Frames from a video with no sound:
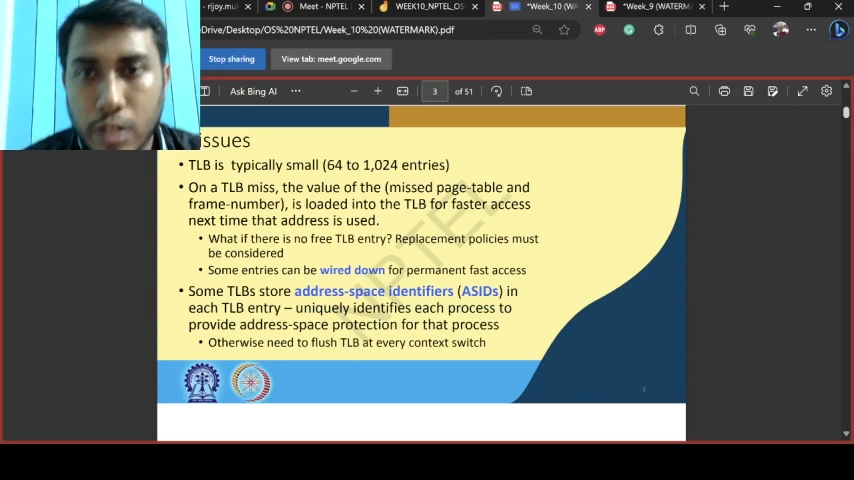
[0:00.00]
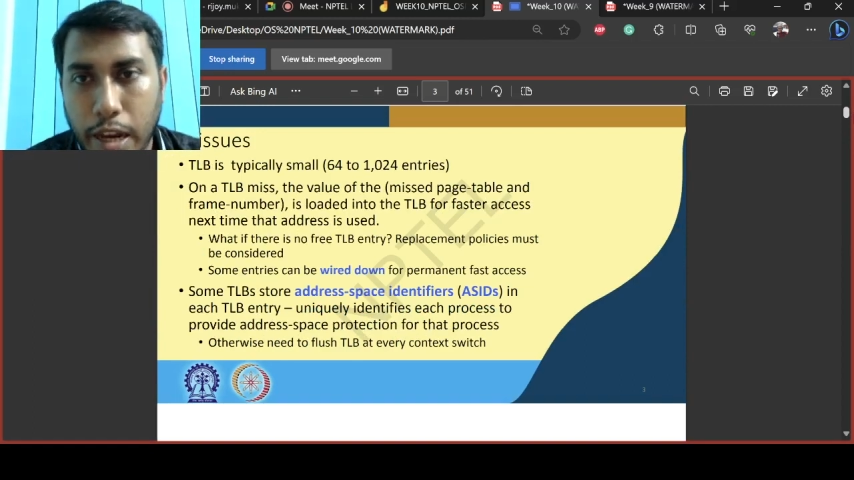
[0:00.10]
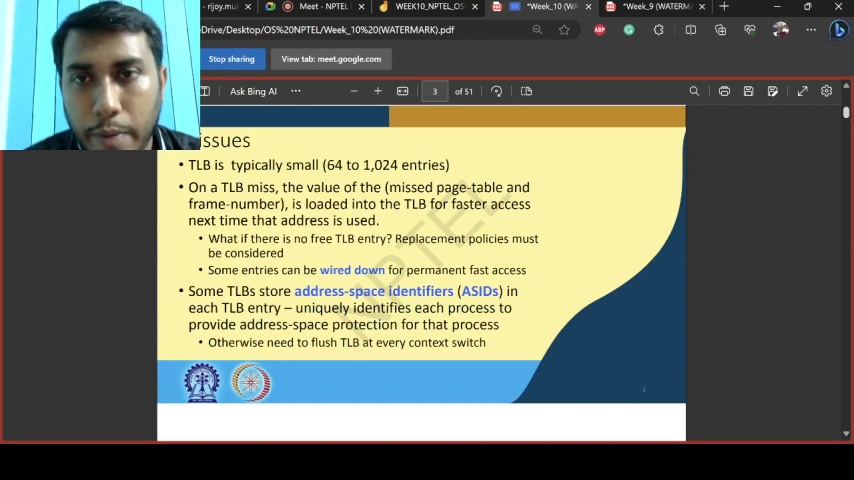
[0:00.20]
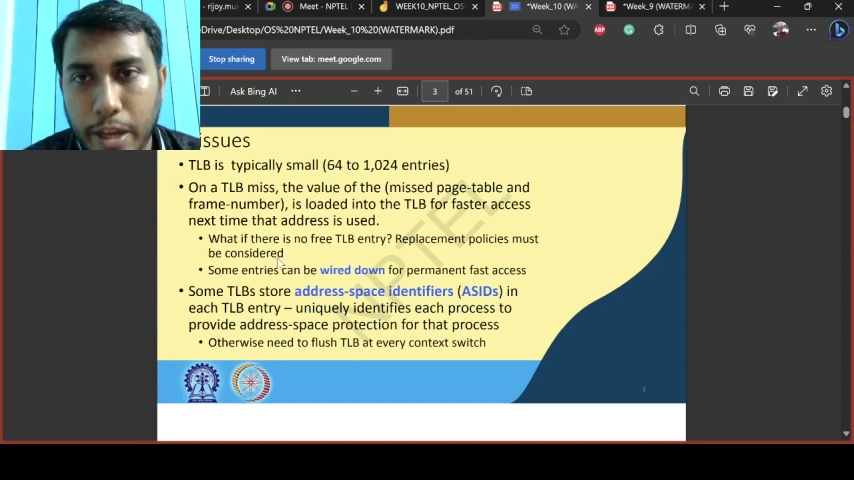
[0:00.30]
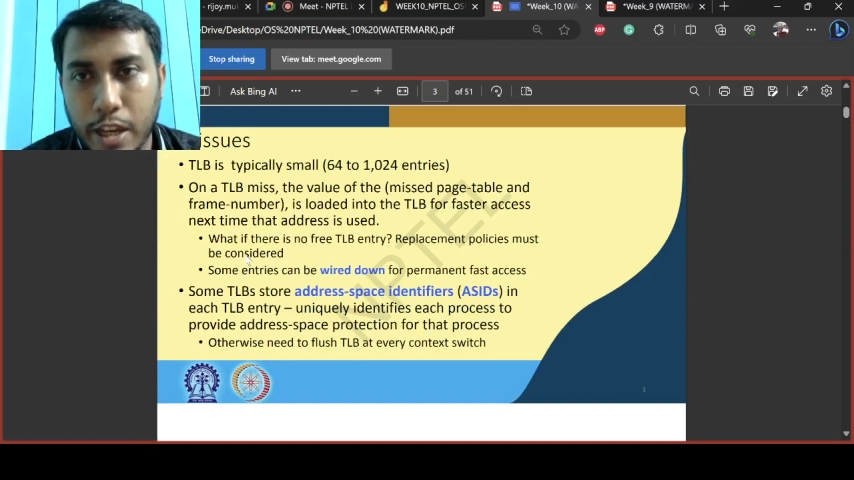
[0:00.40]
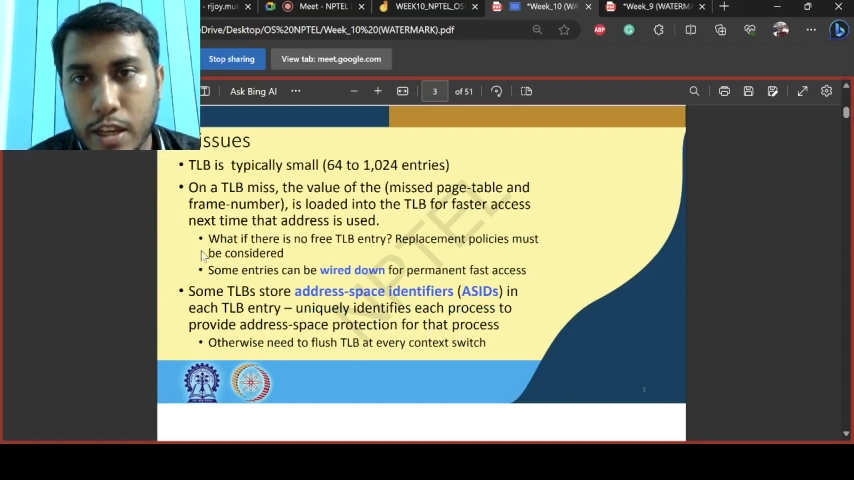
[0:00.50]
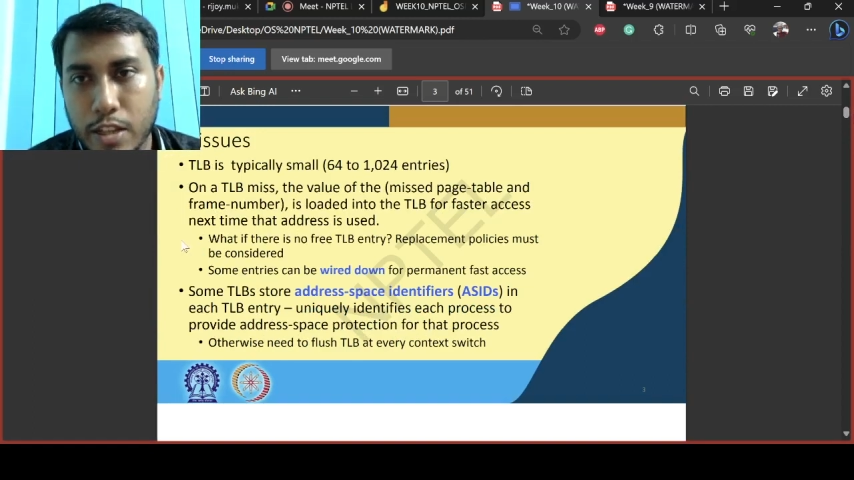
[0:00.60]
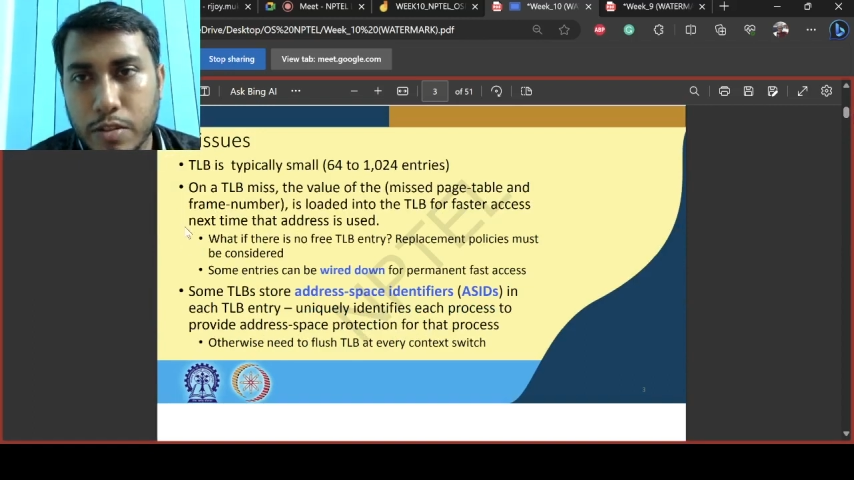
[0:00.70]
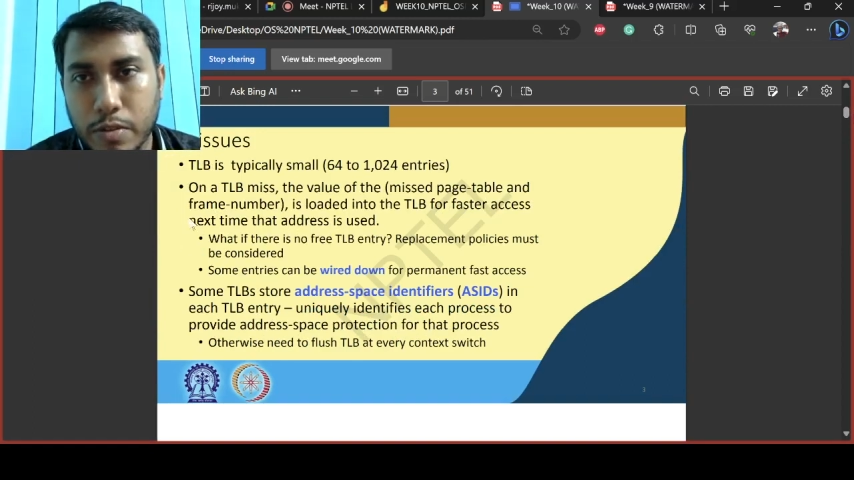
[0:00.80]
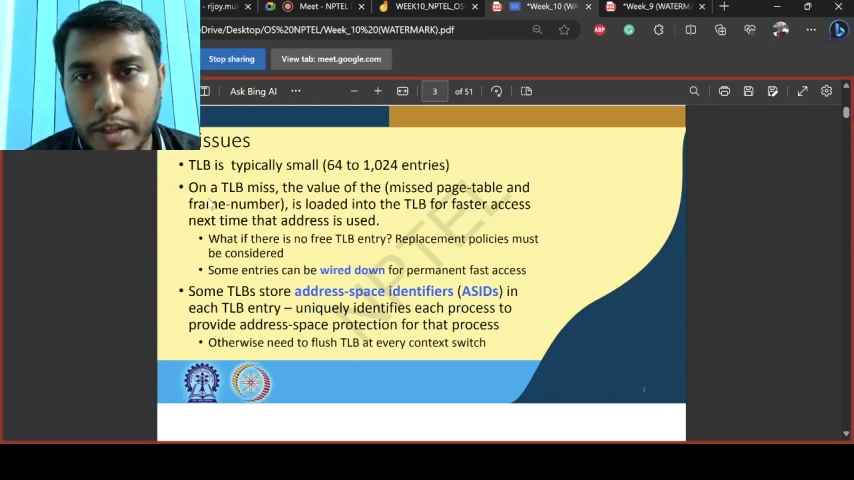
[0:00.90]
TLB
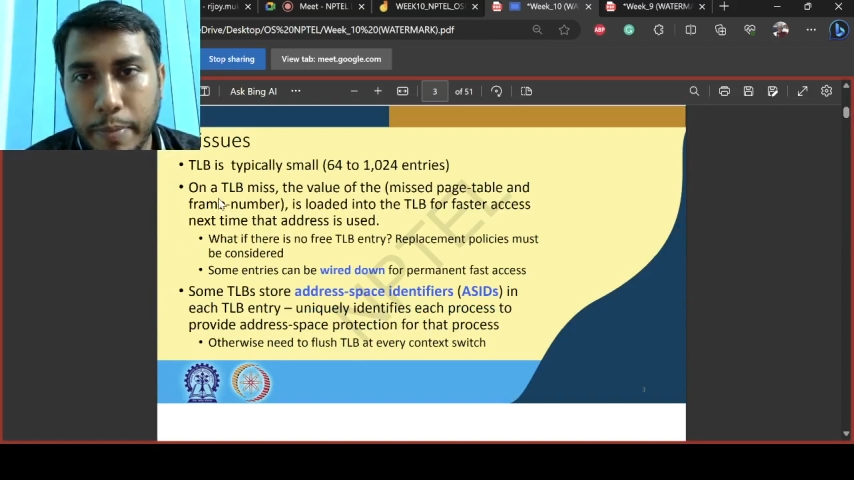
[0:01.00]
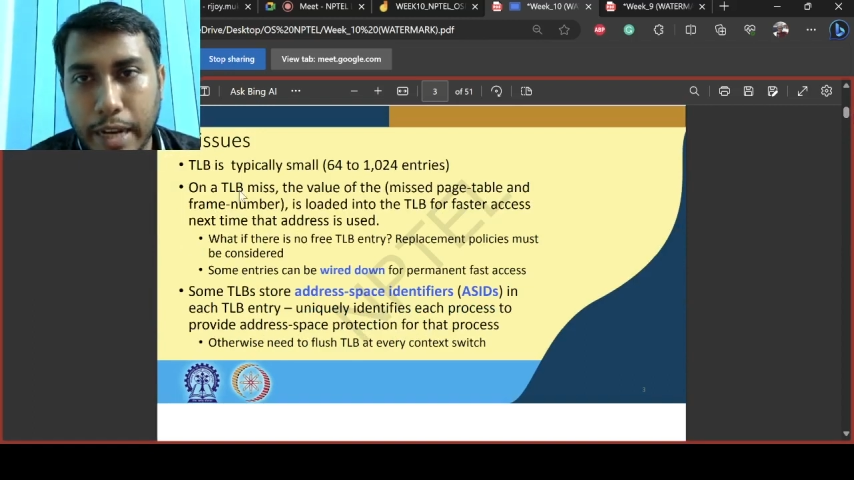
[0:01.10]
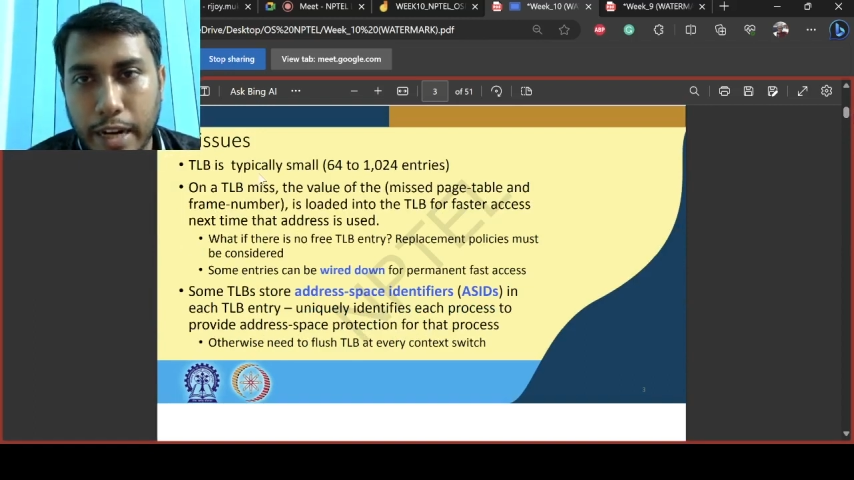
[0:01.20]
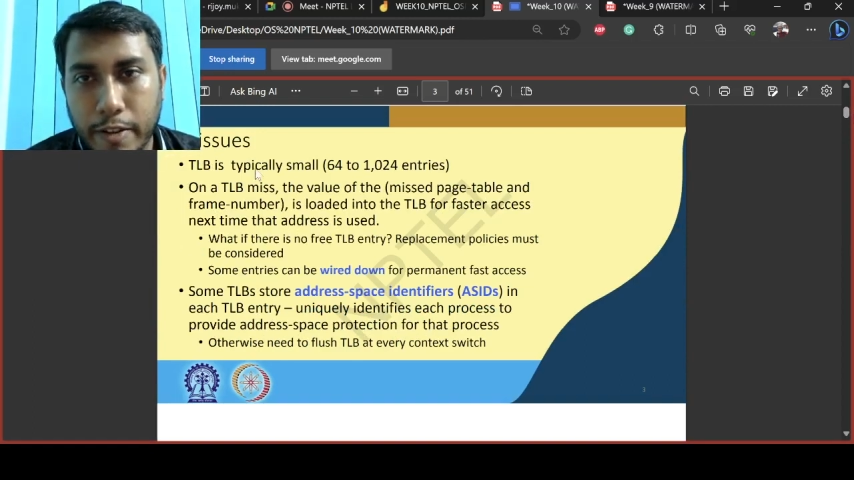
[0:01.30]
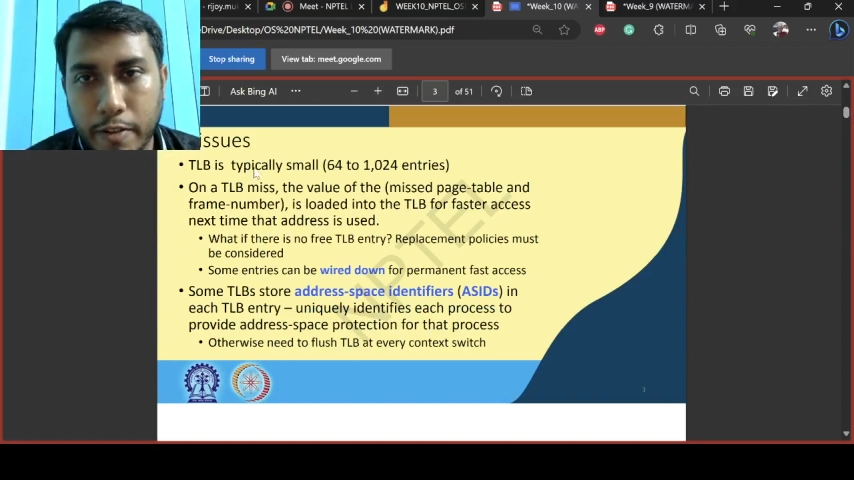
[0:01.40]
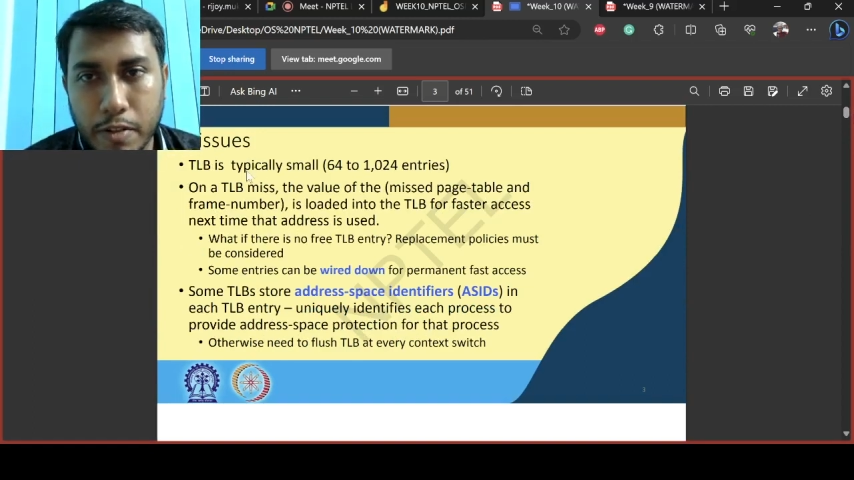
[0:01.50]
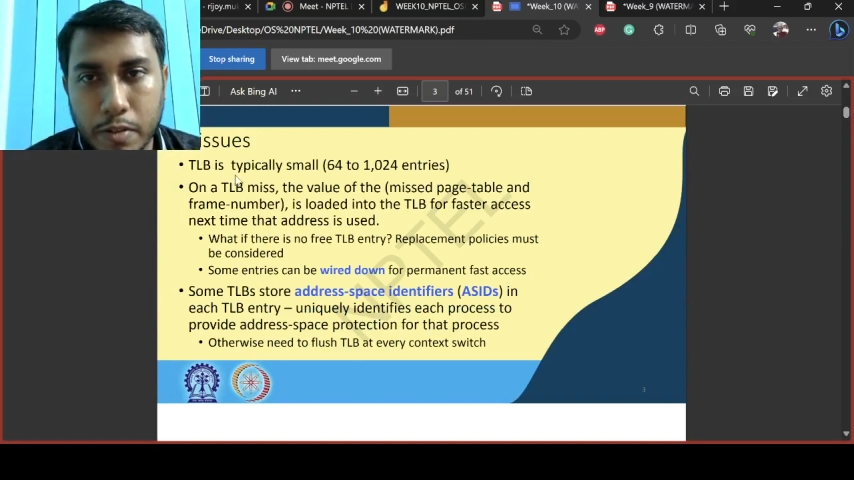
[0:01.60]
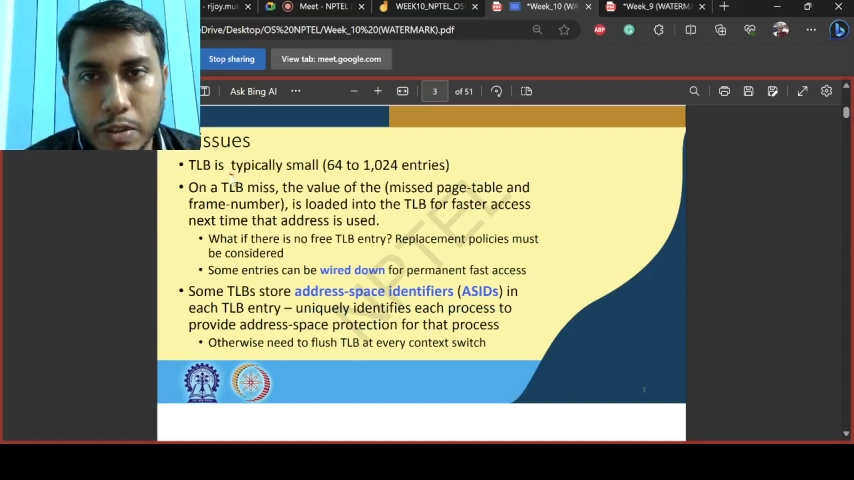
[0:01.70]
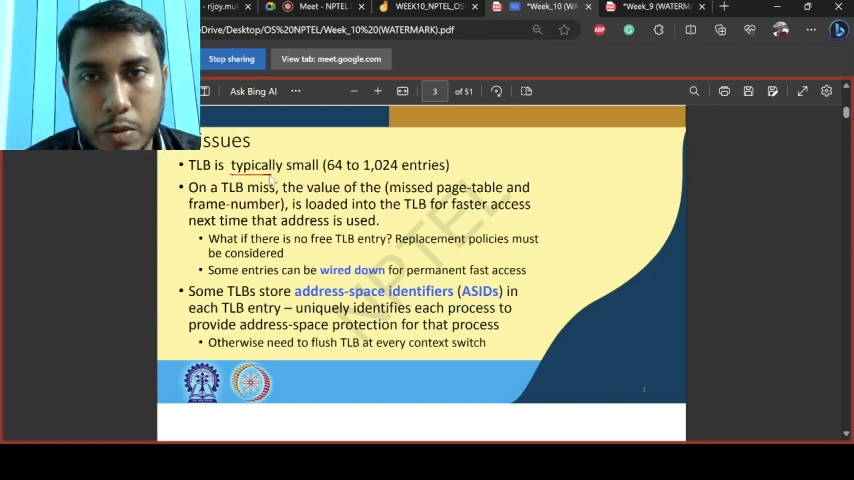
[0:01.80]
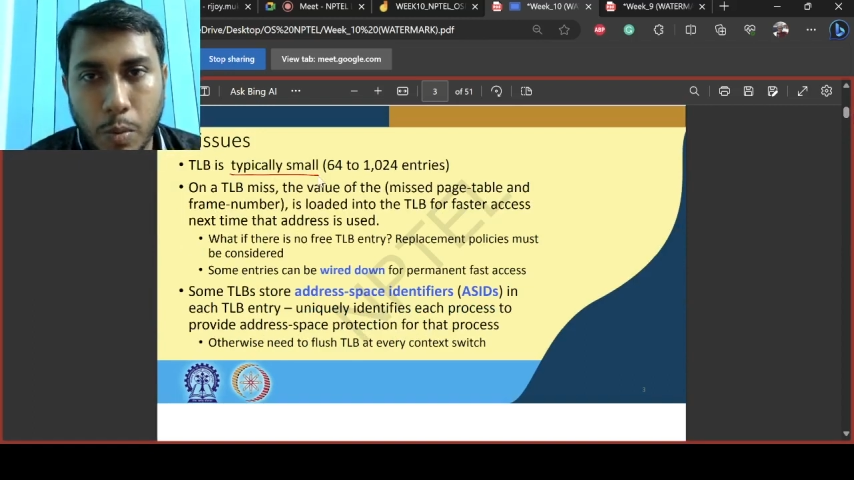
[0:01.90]
is typically
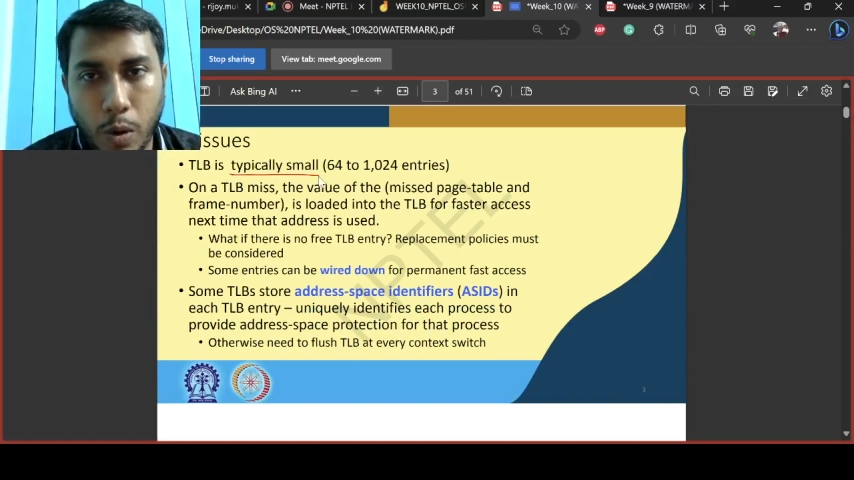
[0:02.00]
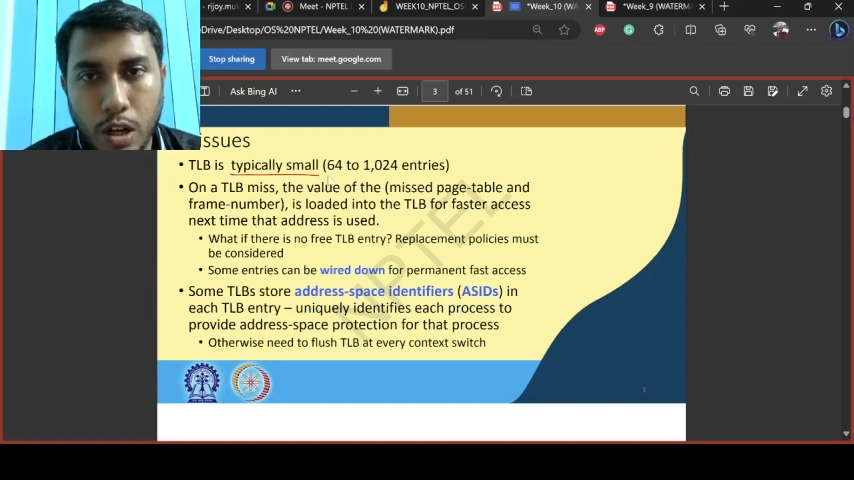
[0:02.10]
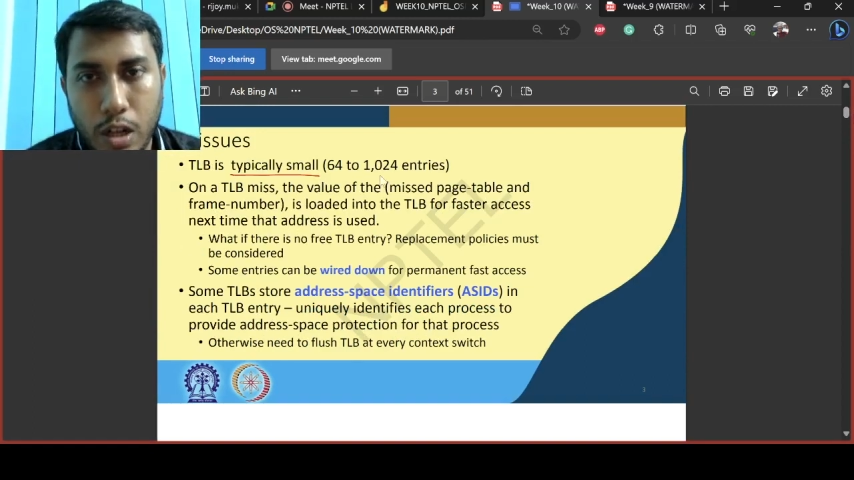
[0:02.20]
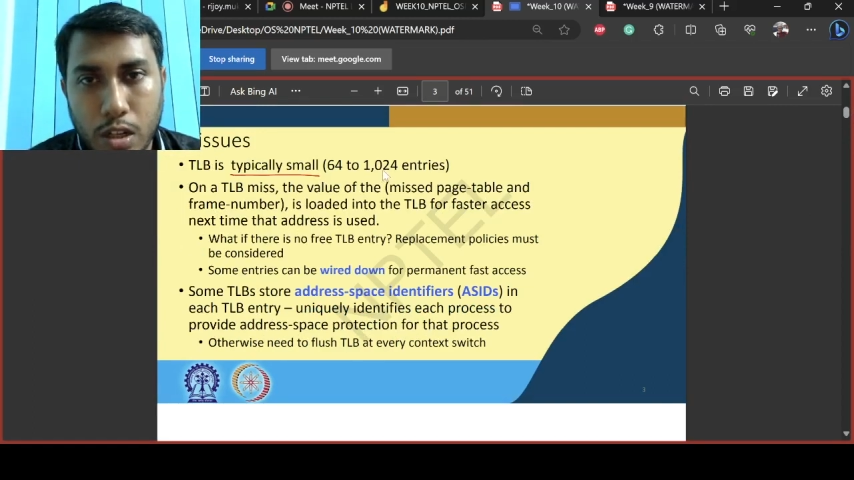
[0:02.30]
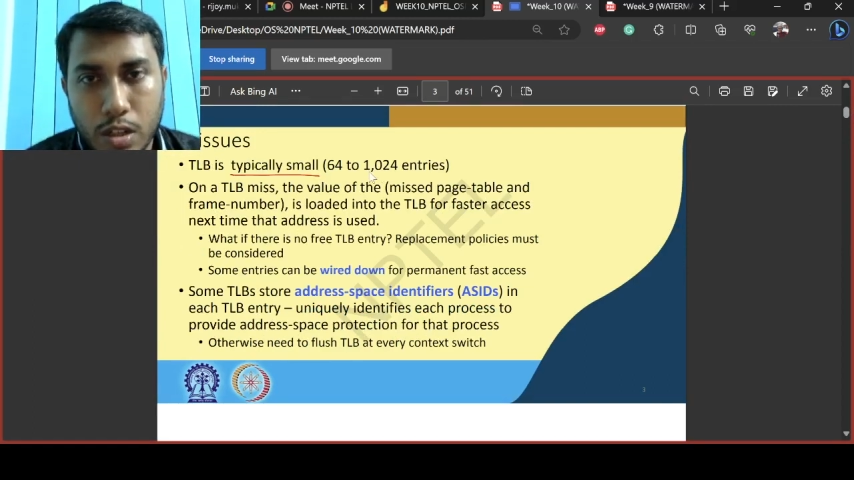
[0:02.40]
small,